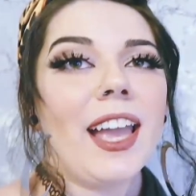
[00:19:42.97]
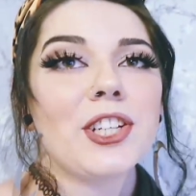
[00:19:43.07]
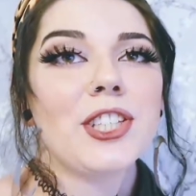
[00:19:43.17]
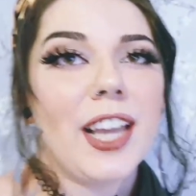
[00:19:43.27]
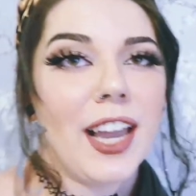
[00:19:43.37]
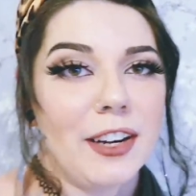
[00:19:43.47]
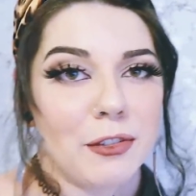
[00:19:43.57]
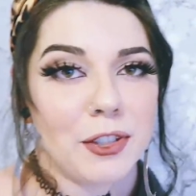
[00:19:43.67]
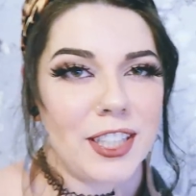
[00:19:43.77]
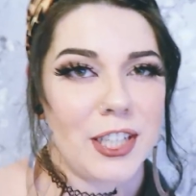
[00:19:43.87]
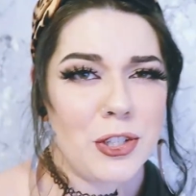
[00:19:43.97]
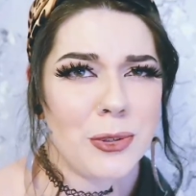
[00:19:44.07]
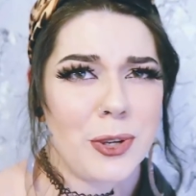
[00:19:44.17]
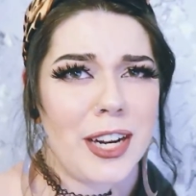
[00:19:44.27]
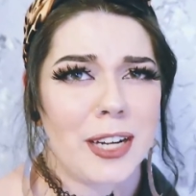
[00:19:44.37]
actually kind of really
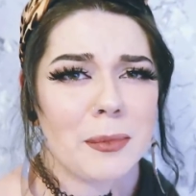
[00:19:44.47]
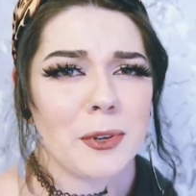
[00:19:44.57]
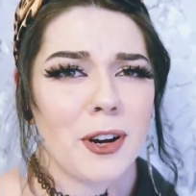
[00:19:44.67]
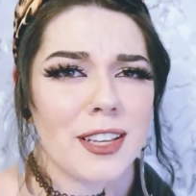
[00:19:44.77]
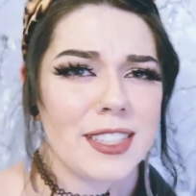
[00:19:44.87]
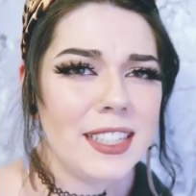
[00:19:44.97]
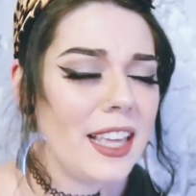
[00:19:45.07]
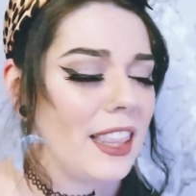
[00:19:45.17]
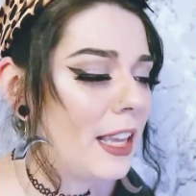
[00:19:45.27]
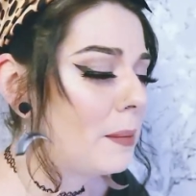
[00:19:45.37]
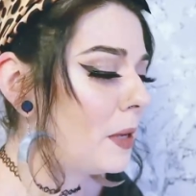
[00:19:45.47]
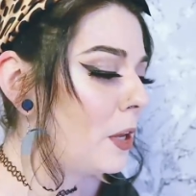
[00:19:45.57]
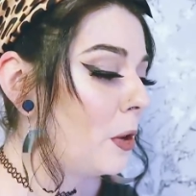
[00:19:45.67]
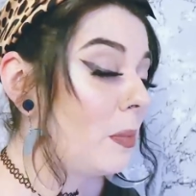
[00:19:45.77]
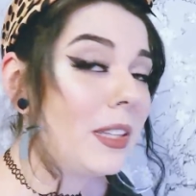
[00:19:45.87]
enjoyed Animal Crossing. I think I'm gonna
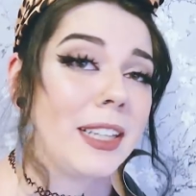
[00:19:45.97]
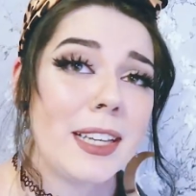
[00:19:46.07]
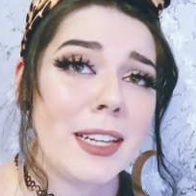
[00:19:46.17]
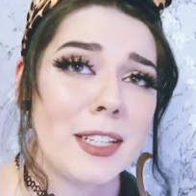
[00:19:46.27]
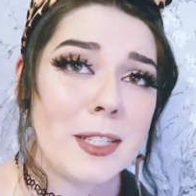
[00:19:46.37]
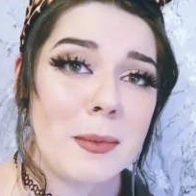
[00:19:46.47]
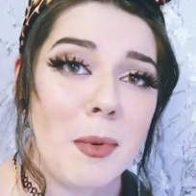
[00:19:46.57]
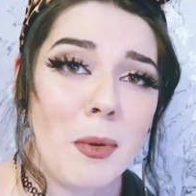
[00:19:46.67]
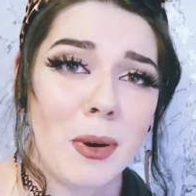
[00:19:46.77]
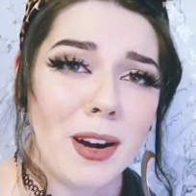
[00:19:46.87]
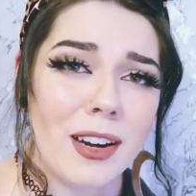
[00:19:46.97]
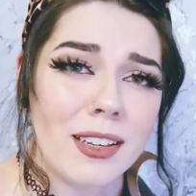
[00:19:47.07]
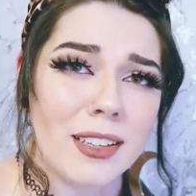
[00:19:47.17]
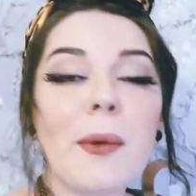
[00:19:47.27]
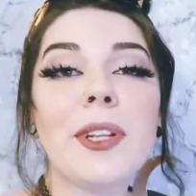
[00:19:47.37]
go play it some more.
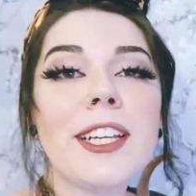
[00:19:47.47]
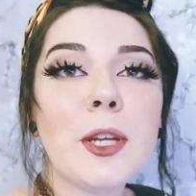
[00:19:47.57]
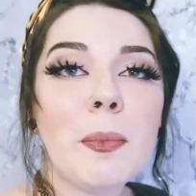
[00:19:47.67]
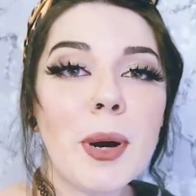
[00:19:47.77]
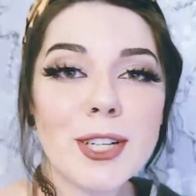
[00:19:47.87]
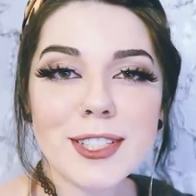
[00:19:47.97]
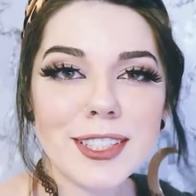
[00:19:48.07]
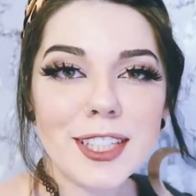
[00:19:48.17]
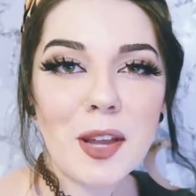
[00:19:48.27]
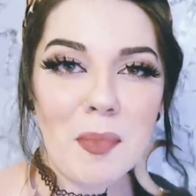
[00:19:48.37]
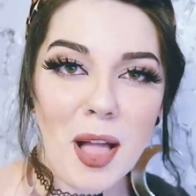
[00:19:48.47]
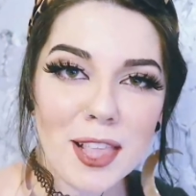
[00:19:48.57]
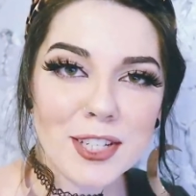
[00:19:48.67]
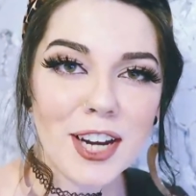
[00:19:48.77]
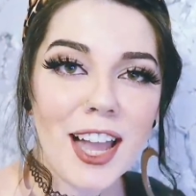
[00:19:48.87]
I would like to personally
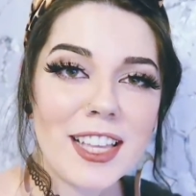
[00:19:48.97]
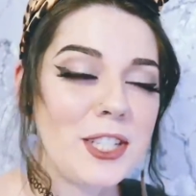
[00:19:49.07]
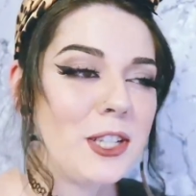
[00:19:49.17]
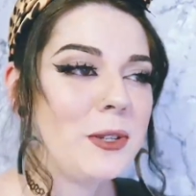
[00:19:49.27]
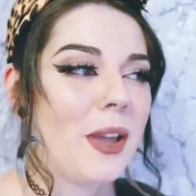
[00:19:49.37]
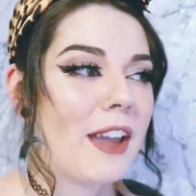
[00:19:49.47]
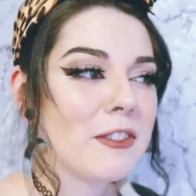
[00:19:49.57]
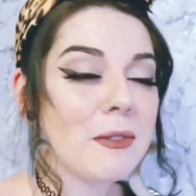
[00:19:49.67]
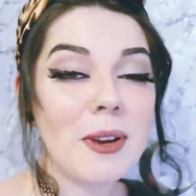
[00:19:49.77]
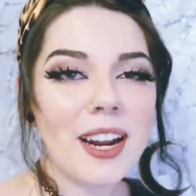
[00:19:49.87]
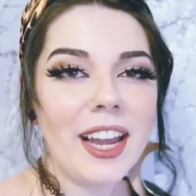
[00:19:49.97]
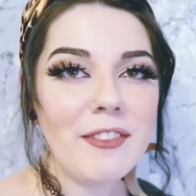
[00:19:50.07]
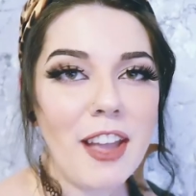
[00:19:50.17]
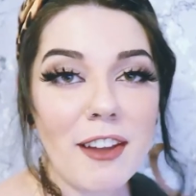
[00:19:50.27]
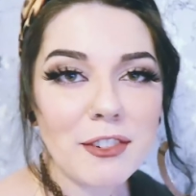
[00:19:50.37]
apologize to everyone I
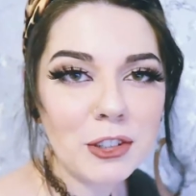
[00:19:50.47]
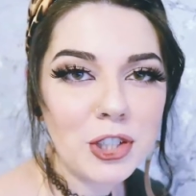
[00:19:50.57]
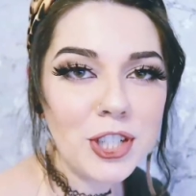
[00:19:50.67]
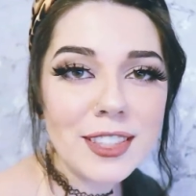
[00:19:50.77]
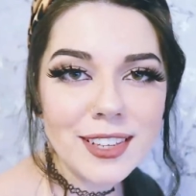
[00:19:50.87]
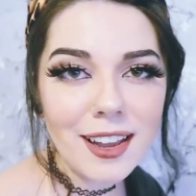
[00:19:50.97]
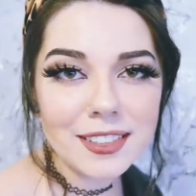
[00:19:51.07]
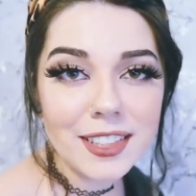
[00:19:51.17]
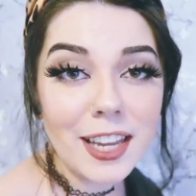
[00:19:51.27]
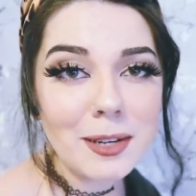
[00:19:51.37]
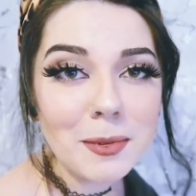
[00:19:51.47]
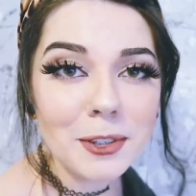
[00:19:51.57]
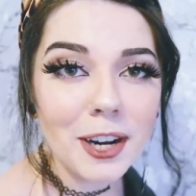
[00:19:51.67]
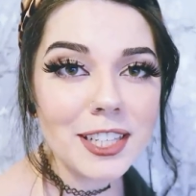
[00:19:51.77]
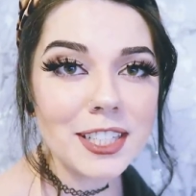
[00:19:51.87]
have ever shit-talked Animal
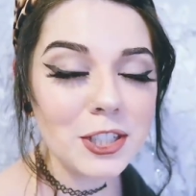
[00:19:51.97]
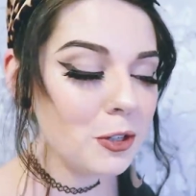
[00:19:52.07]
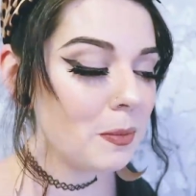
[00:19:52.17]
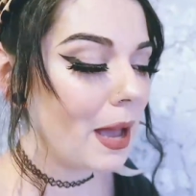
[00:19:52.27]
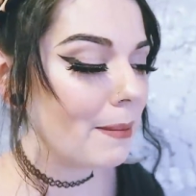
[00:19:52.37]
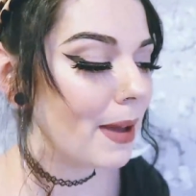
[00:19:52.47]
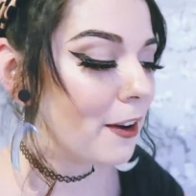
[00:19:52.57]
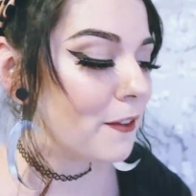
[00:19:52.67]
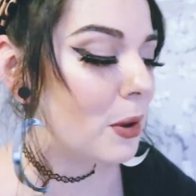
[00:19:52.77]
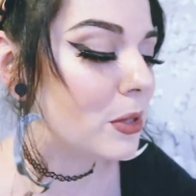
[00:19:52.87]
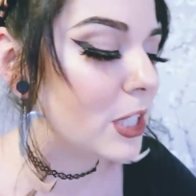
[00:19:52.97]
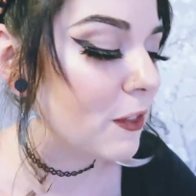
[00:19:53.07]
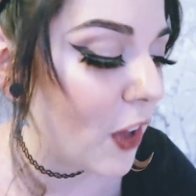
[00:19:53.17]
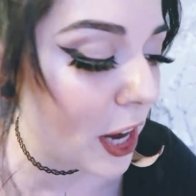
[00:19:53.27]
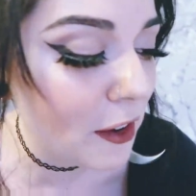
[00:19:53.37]
Crossing to. My microphone just
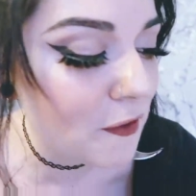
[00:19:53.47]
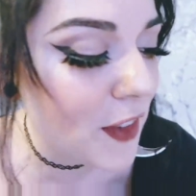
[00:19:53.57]
fucking